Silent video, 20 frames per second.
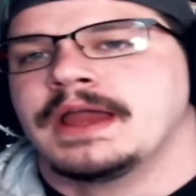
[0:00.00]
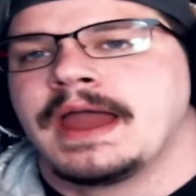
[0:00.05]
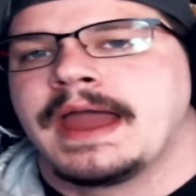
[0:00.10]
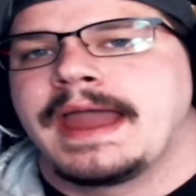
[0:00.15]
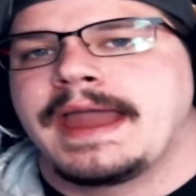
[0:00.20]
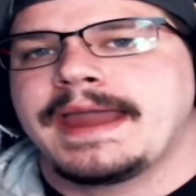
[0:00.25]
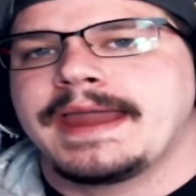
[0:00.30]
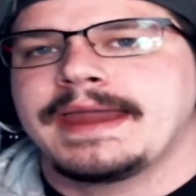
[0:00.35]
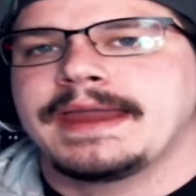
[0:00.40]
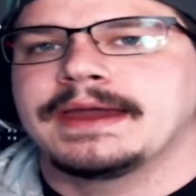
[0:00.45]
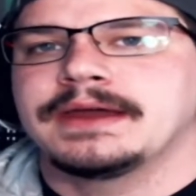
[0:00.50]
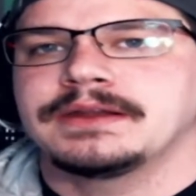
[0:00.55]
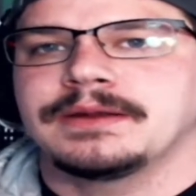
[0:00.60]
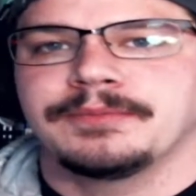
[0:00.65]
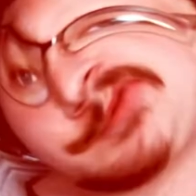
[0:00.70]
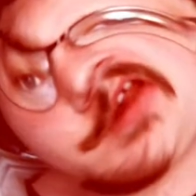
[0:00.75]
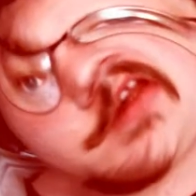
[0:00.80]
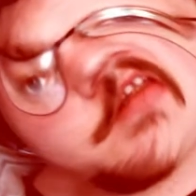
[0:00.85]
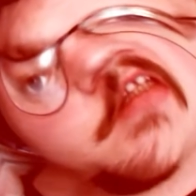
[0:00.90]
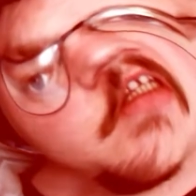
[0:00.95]
and I'm
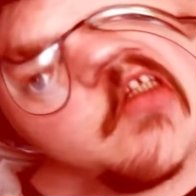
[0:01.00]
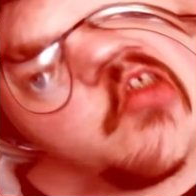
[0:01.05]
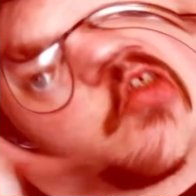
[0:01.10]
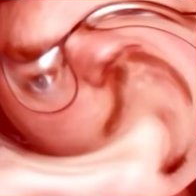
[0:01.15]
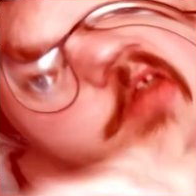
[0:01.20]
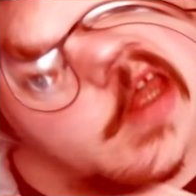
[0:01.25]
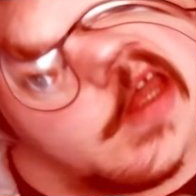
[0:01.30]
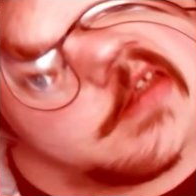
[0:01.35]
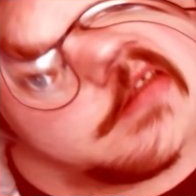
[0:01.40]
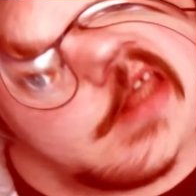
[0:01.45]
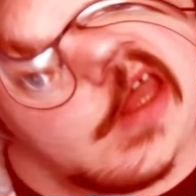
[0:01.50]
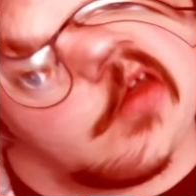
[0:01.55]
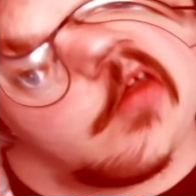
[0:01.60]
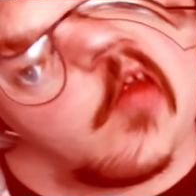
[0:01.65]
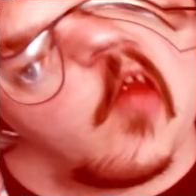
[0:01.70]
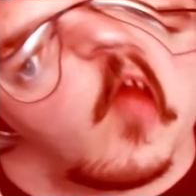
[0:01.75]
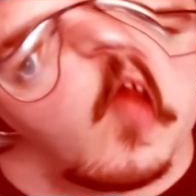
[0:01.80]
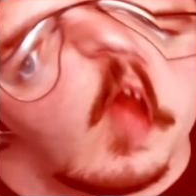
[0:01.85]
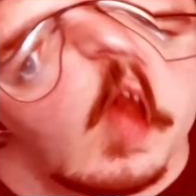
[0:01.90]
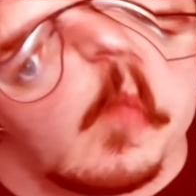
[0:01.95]
going to teach you guys how
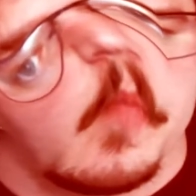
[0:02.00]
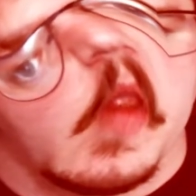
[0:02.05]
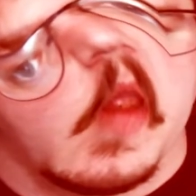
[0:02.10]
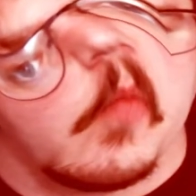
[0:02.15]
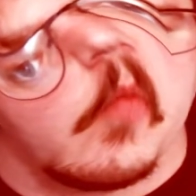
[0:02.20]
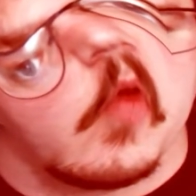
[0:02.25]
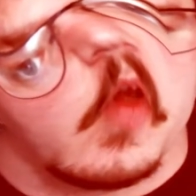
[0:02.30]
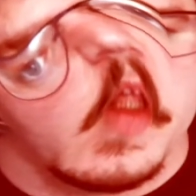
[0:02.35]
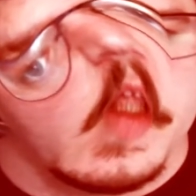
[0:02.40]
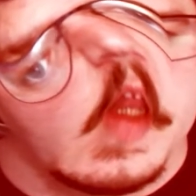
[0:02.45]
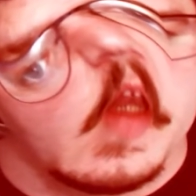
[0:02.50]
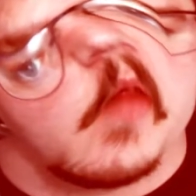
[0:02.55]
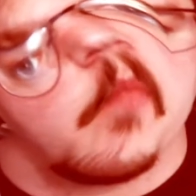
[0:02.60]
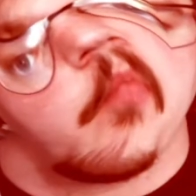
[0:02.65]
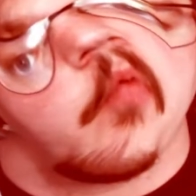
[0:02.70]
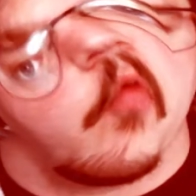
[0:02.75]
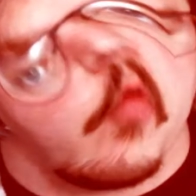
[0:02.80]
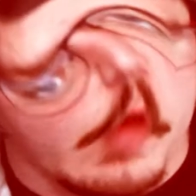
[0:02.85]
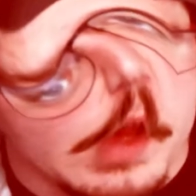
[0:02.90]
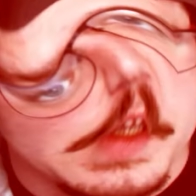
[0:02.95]
you're going to be able to get it
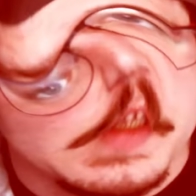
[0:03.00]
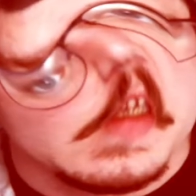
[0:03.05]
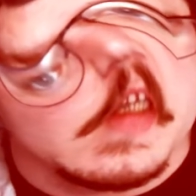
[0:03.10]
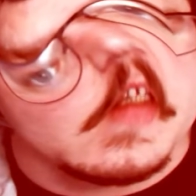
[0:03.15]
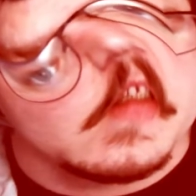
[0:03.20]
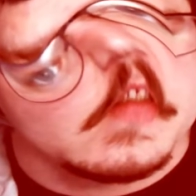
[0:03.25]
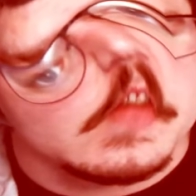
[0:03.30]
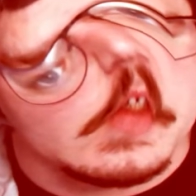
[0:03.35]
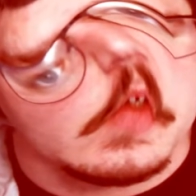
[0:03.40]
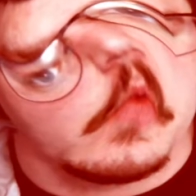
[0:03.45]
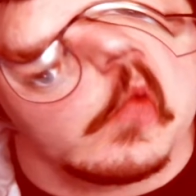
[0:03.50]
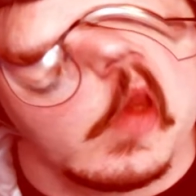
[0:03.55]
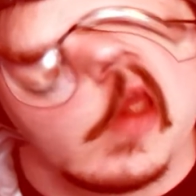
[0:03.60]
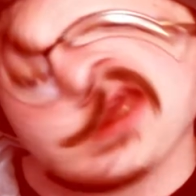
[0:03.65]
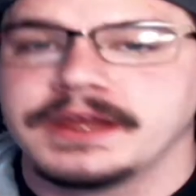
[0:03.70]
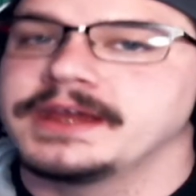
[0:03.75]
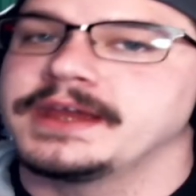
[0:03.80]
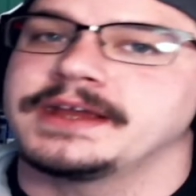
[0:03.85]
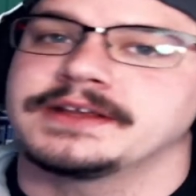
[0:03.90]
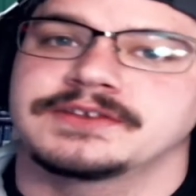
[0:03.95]
pretty soon.
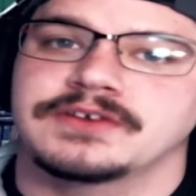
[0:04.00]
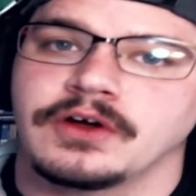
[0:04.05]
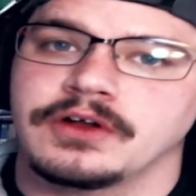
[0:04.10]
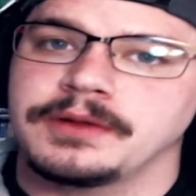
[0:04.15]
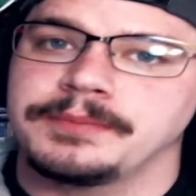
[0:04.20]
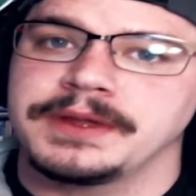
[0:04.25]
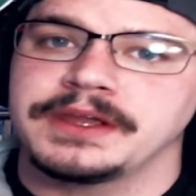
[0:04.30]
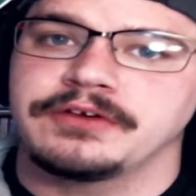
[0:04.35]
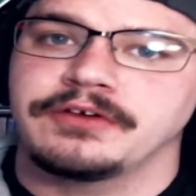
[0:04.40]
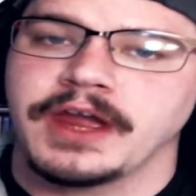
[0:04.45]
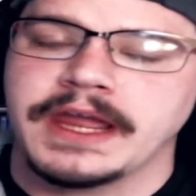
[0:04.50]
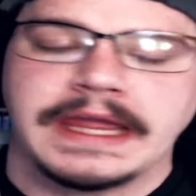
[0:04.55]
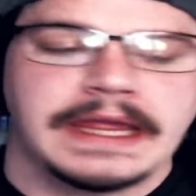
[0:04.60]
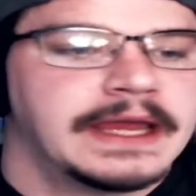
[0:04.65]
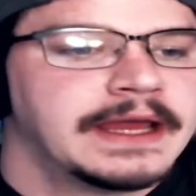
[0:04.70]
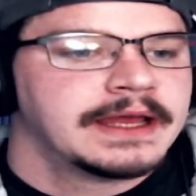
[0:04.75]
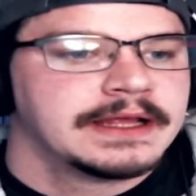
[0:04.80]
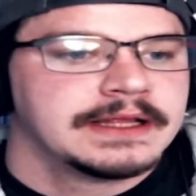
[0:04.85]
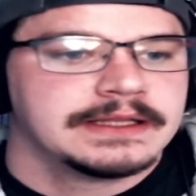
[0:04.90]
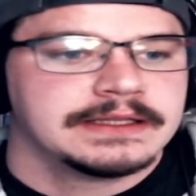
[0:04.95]
It's going to be great.
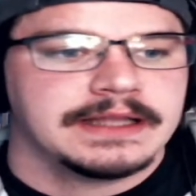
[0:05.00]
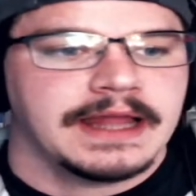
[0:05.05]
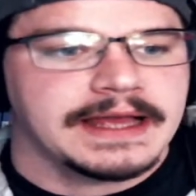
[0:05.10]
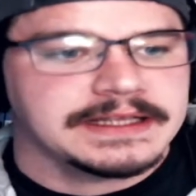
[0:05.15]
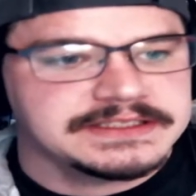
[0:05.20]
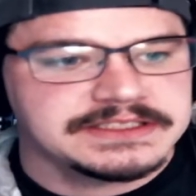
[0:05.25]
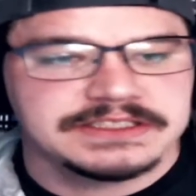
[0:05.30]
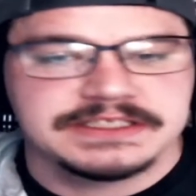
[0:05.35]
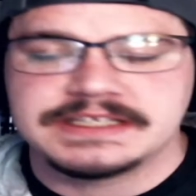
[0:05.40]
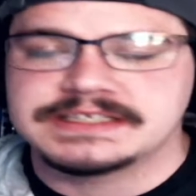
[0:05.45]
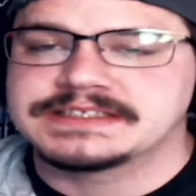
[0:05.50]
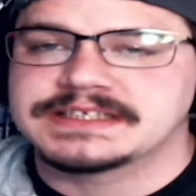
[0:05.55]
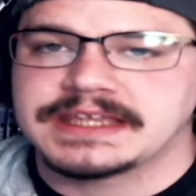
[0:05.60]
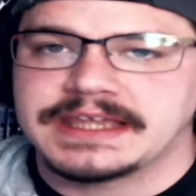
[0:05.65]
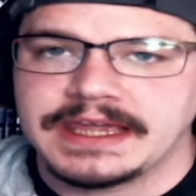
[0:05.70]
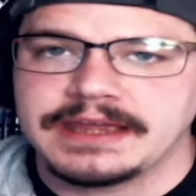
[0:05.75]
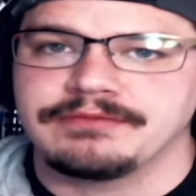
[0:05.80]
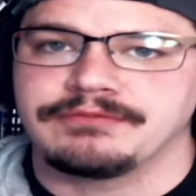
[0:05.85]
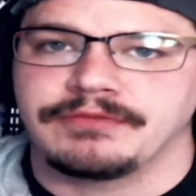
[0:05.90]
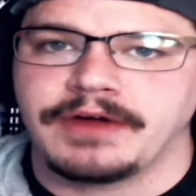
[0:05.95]
Let's just
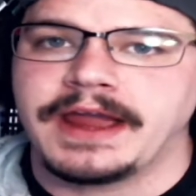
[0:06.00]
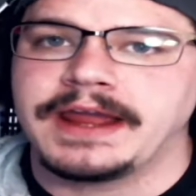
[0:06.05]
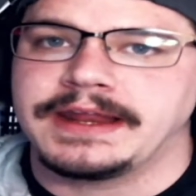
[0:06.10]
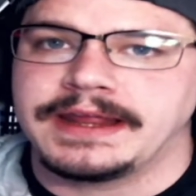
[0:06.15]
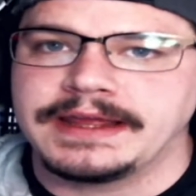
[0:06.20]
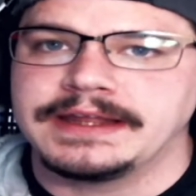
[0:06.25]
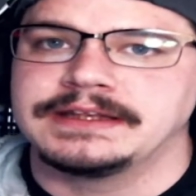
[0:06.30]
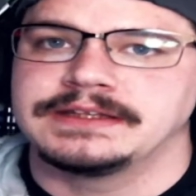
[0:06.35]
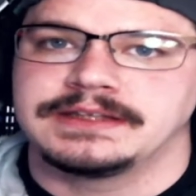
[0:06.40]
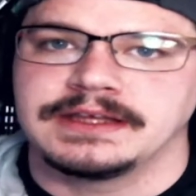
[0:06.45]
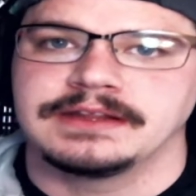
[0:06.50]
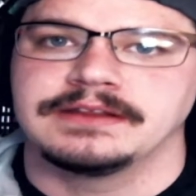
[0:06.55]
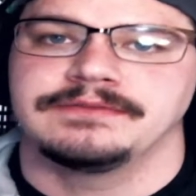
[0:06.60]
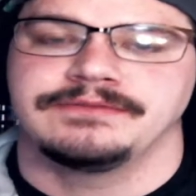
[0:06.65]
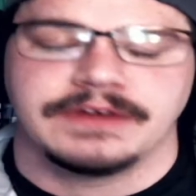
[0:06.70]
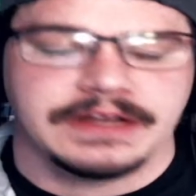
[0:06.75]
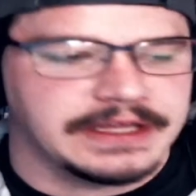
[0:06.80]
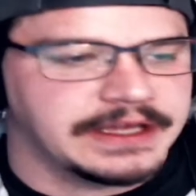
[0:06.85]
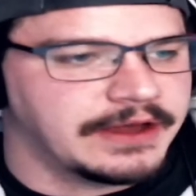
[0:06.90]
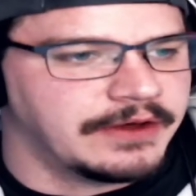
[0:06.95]
get right into the
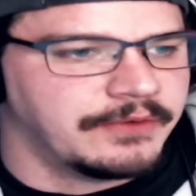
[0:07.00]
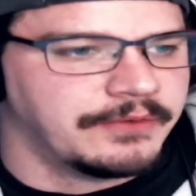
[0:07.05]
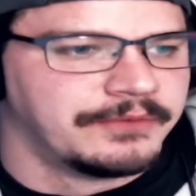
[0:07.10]
video.